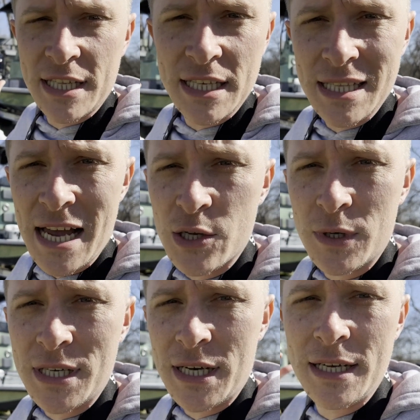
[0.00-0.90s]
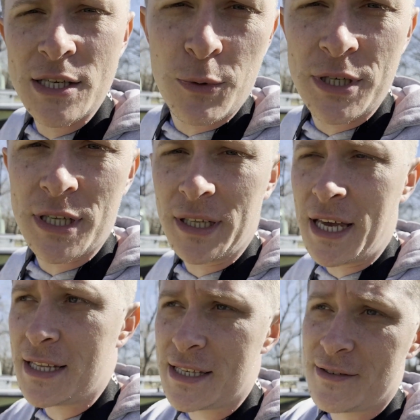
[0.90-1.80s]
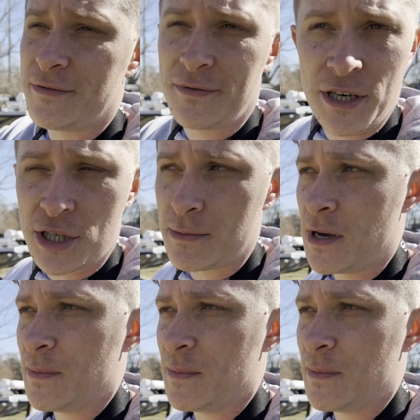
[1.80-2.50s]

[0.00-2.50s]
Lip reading: get this last one done, switch the lens, finish them up,